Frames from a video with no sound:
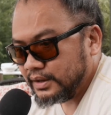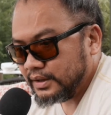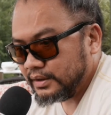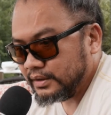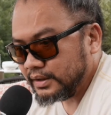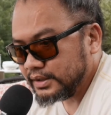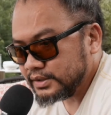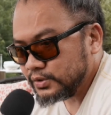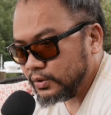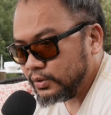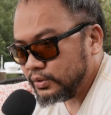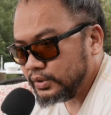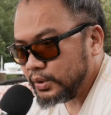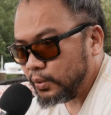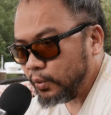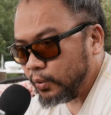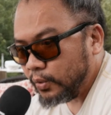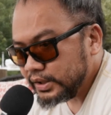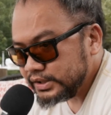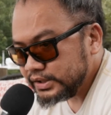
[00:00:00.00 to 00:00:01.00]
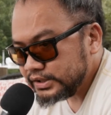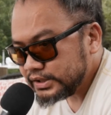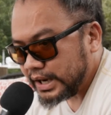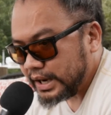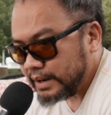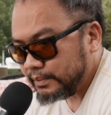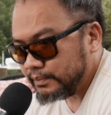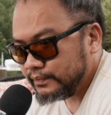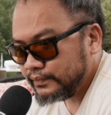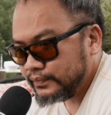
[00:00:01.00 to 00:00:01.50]
There's only one
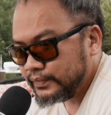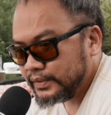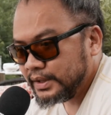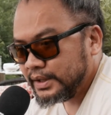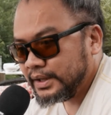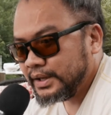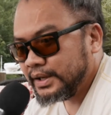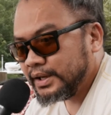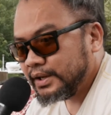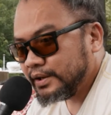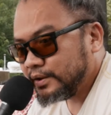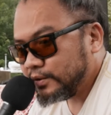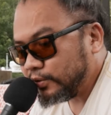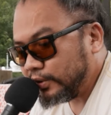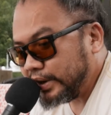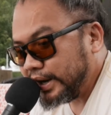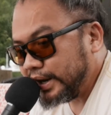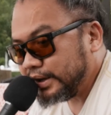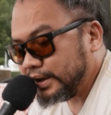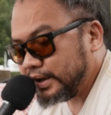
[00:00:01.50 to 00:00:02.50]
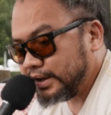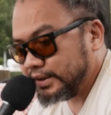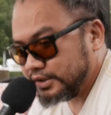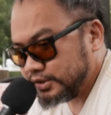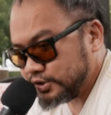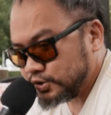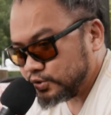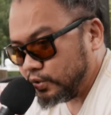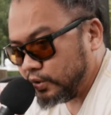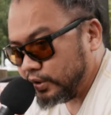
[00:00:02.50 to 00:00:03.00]
job: create and
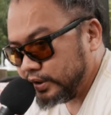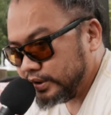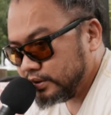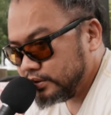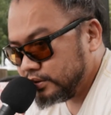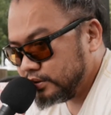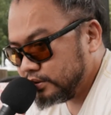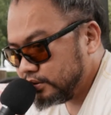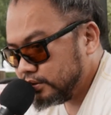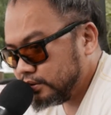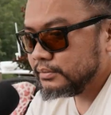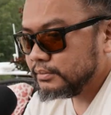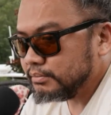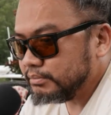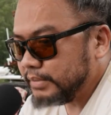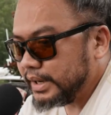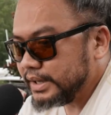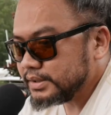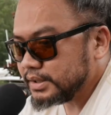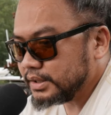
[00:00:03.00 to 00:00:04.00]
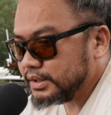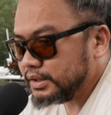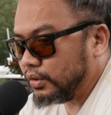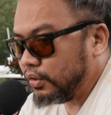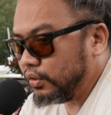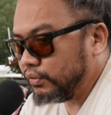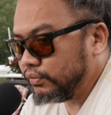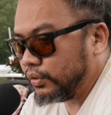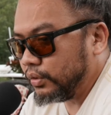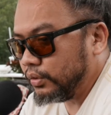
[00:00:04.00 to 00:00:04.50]
destroy. Basically, the
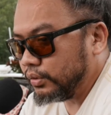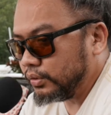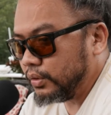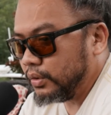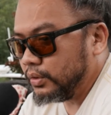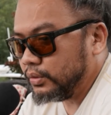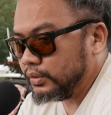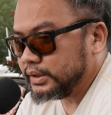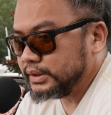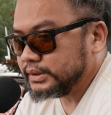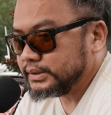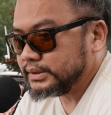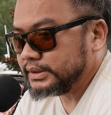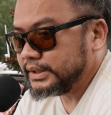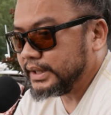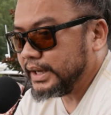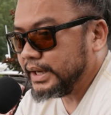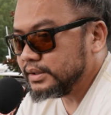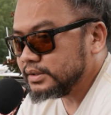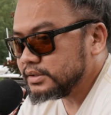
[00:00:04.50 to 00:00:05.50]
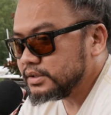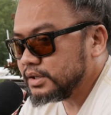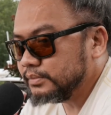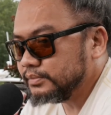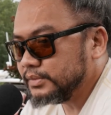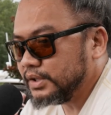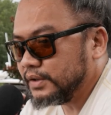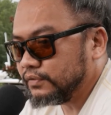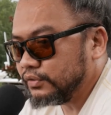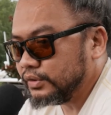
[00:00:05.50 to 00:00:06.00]
overall goal is gain
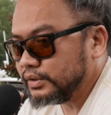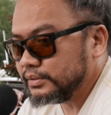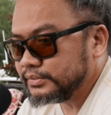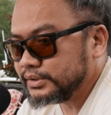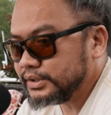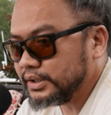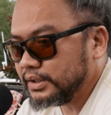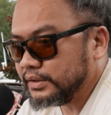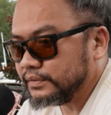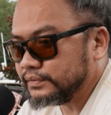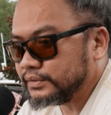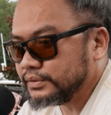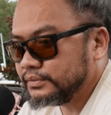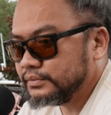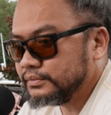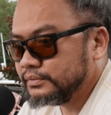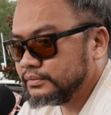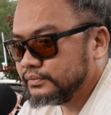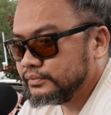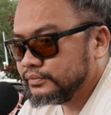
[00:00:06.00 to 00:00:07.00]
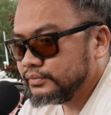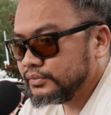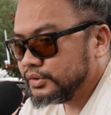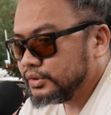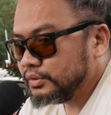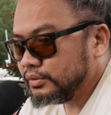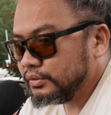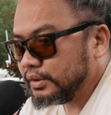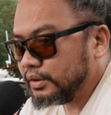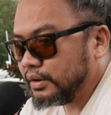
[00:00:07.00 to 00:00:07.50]
something for themselves,
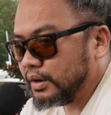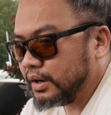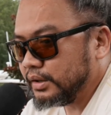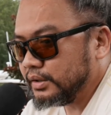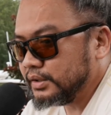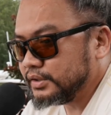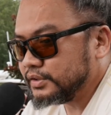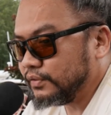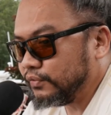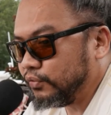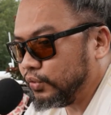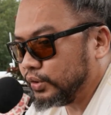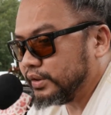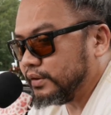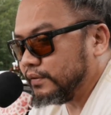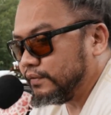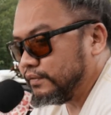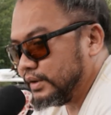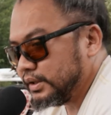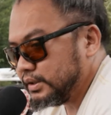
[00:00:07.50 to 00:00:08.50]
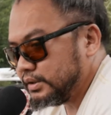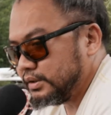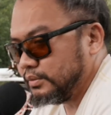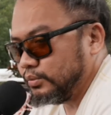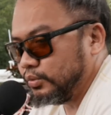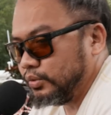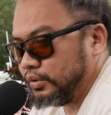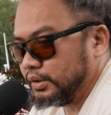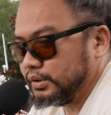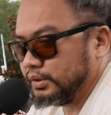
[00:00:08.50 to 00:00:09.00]
regardless of what the
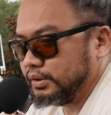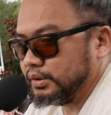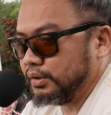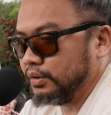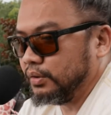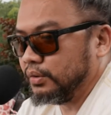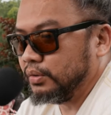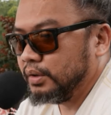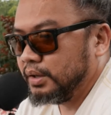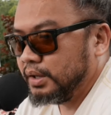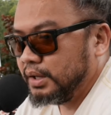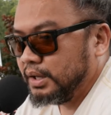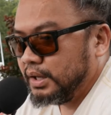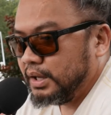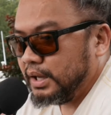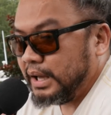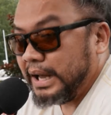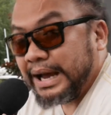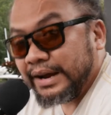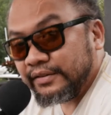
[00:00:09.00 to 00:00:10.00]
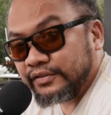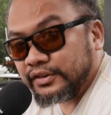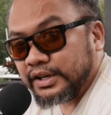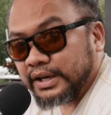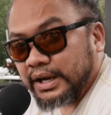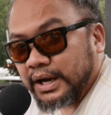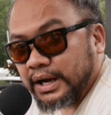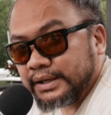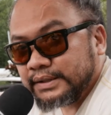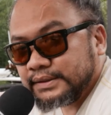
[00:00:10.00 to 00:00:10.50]
victim will undergo after
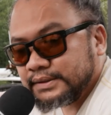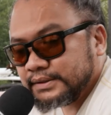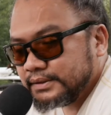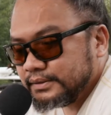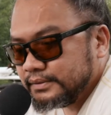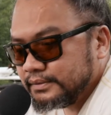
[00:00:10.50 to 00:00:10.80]
the heist.